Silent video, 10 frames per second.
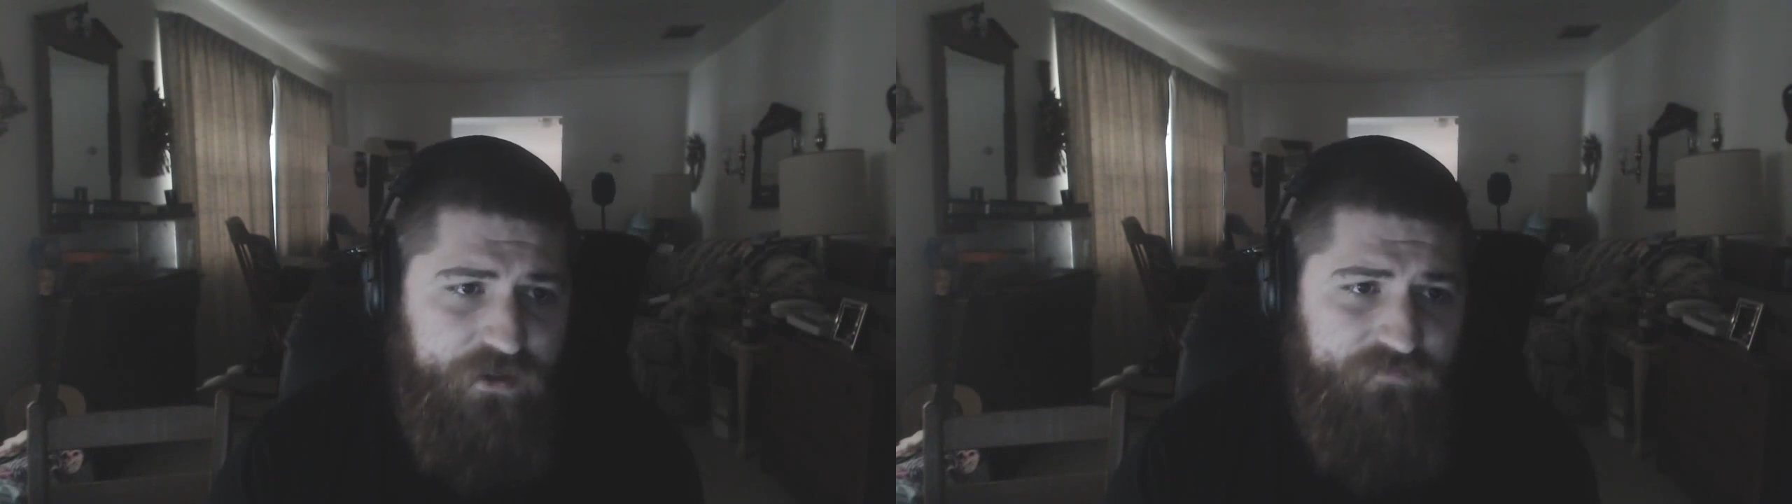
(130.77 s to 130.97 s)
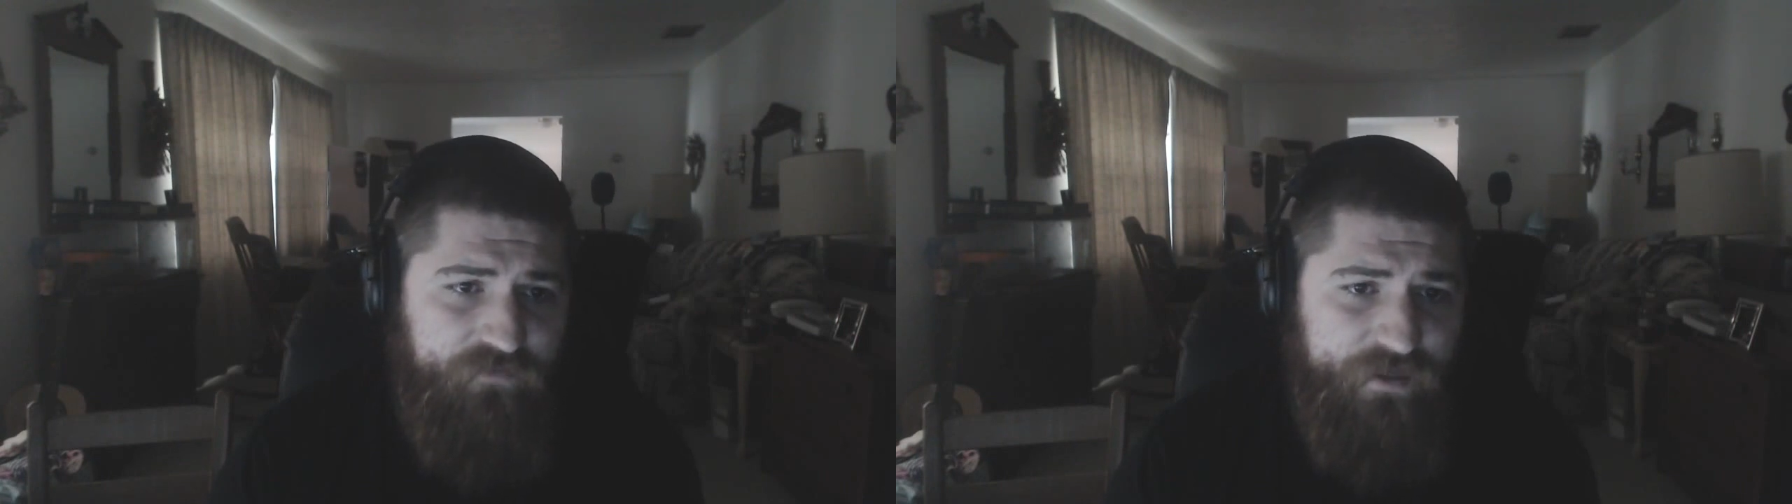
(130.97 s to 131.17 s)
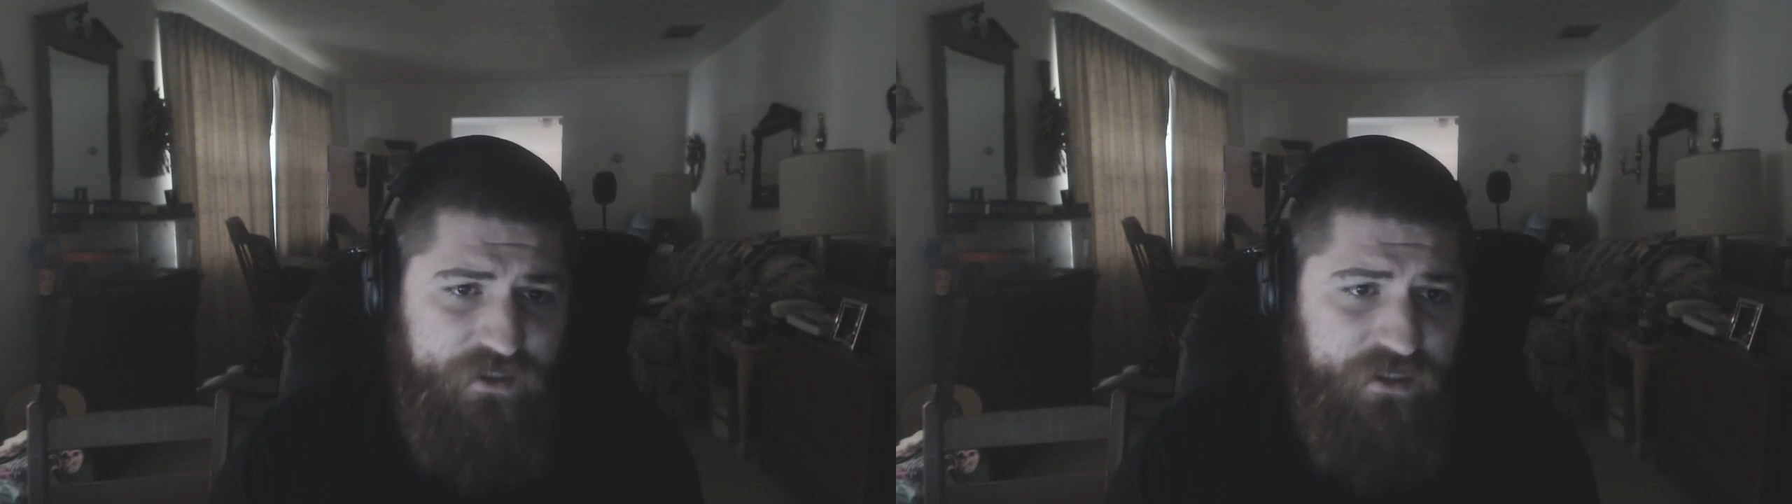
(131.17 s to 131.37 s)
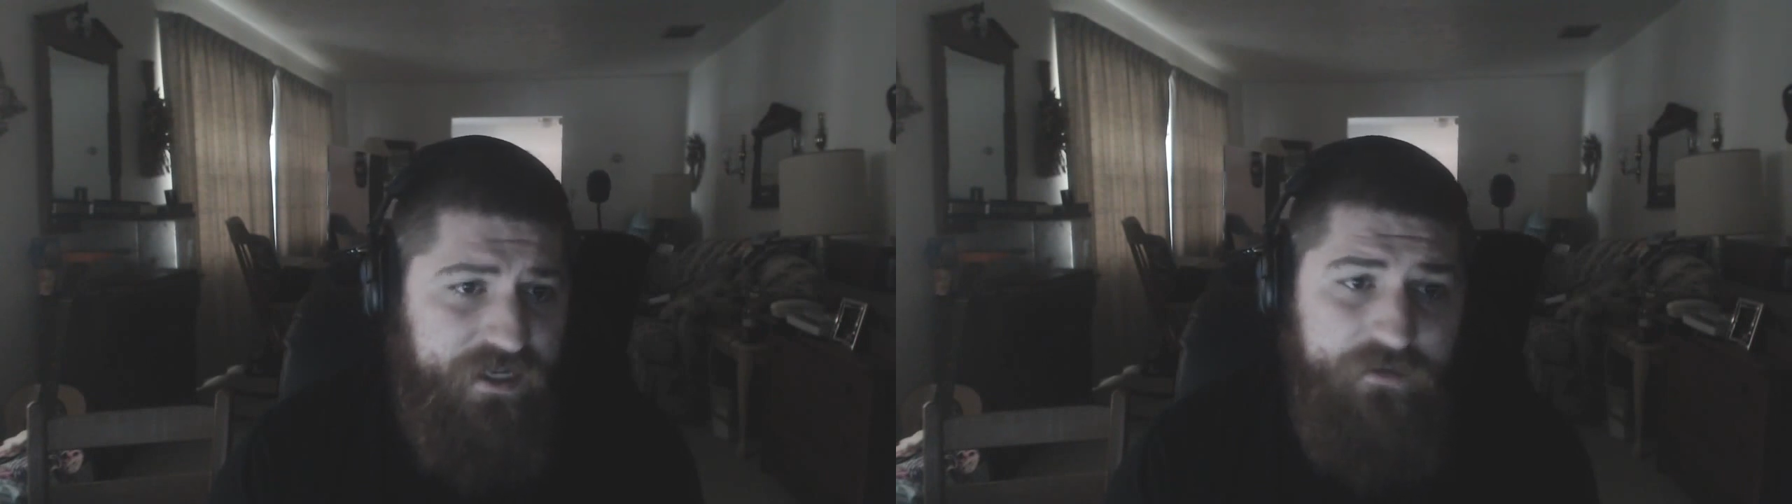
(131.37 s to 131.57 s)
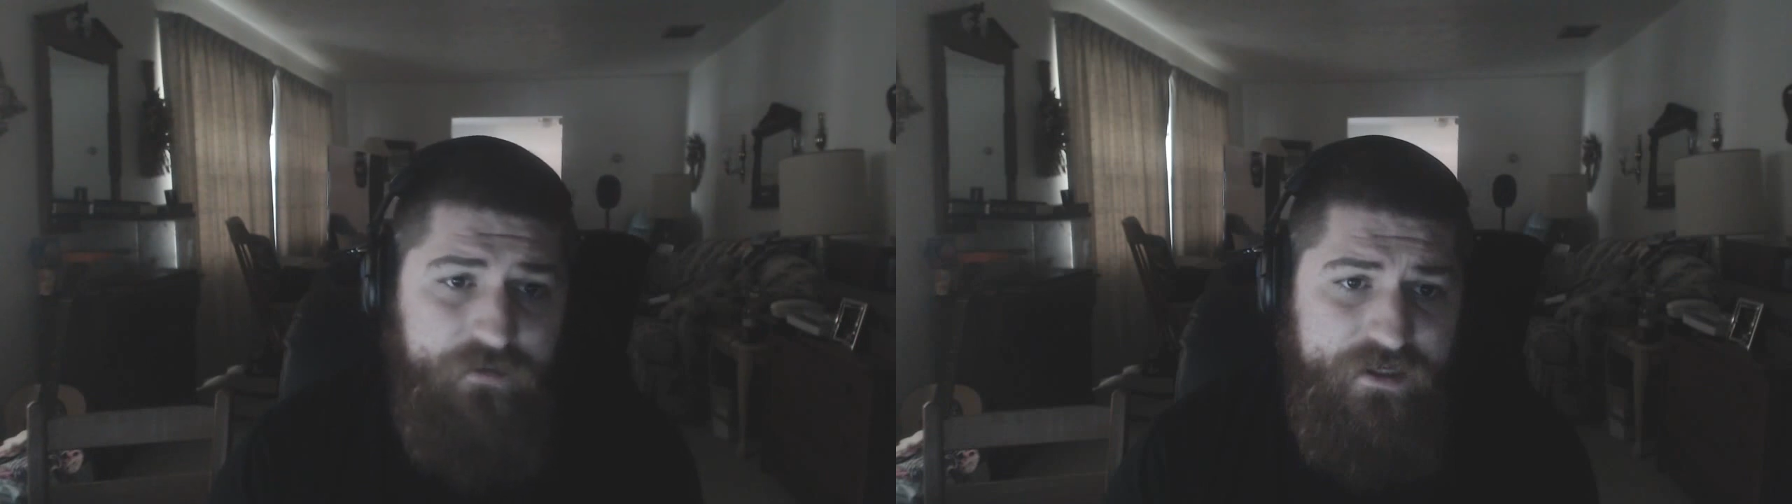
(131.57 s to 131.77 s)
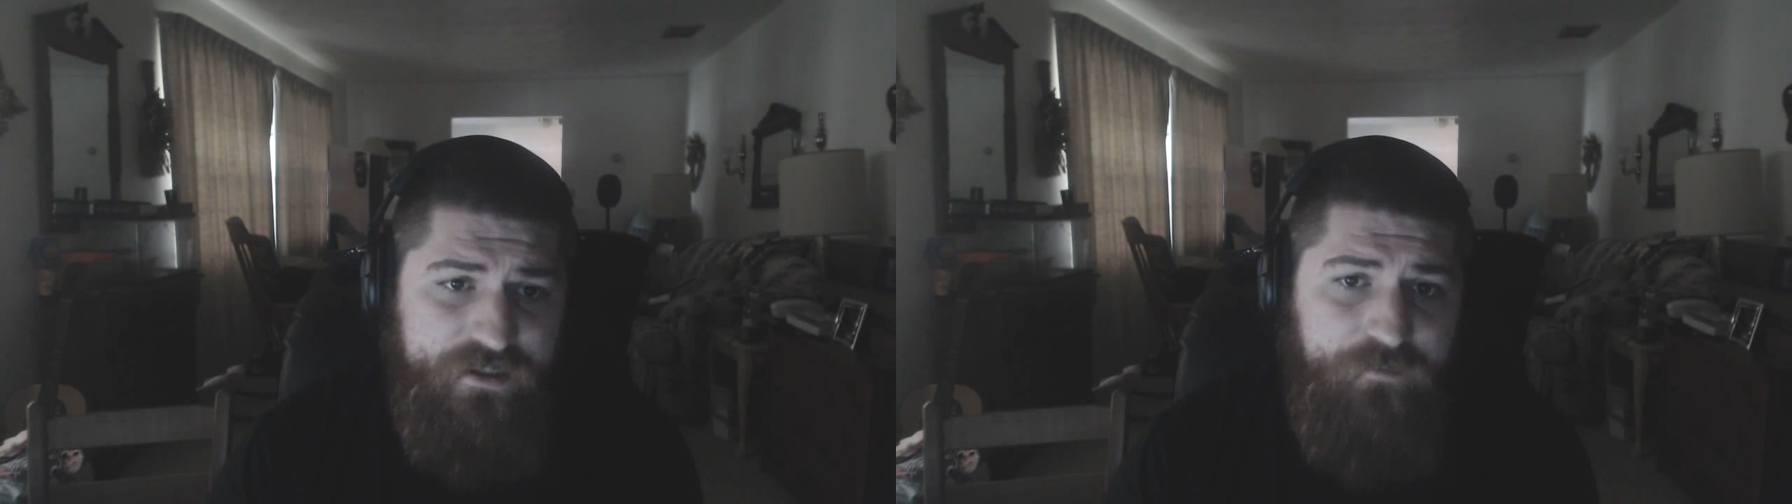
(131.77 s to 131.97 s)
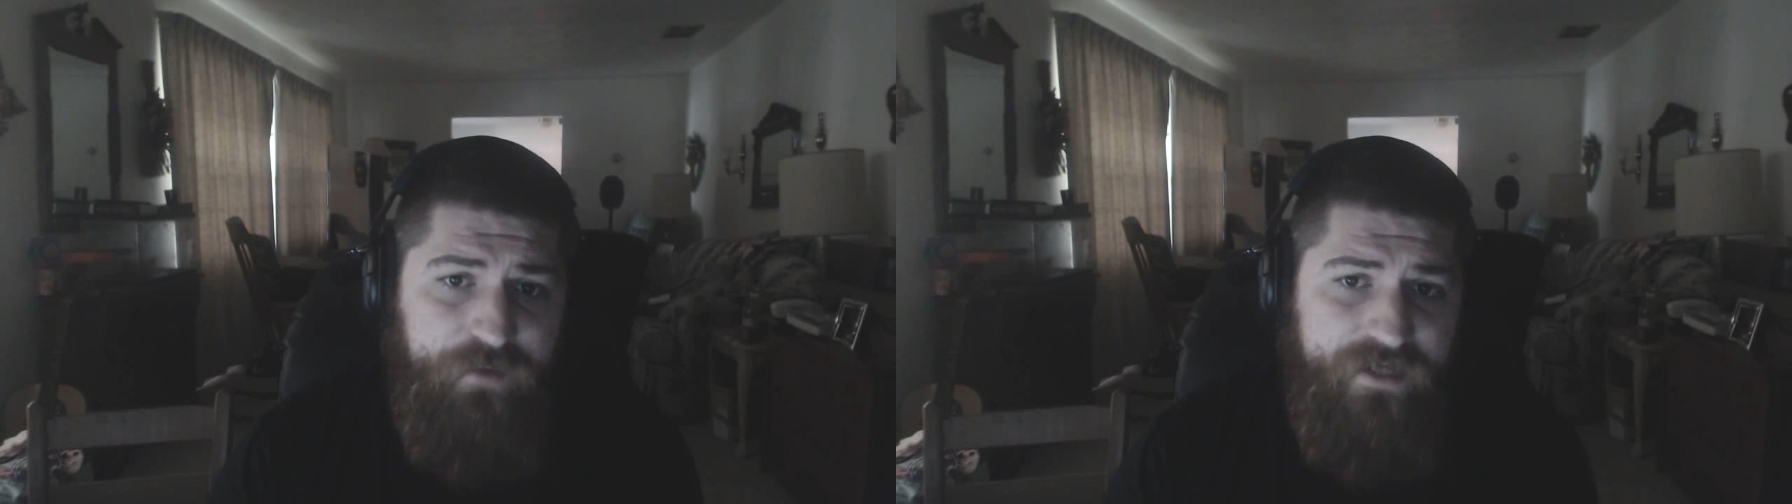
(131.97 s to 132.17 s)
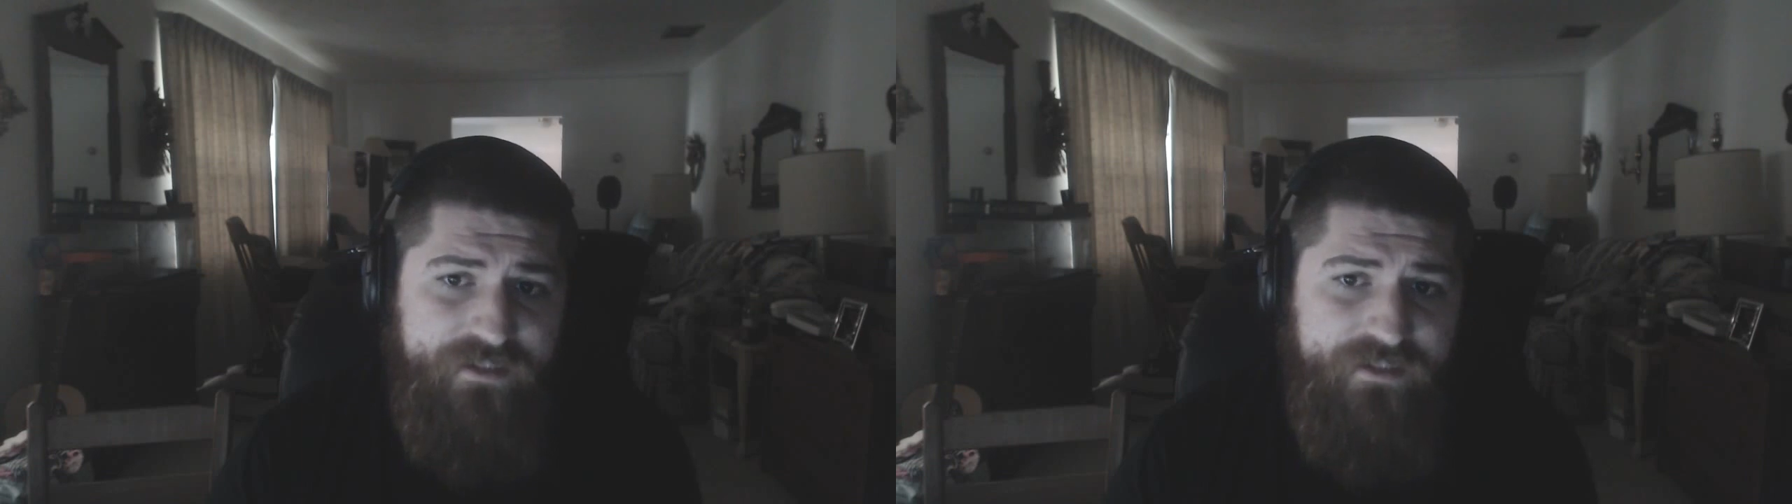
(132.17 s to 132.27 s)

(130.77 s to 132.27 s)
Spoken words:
information anyways, but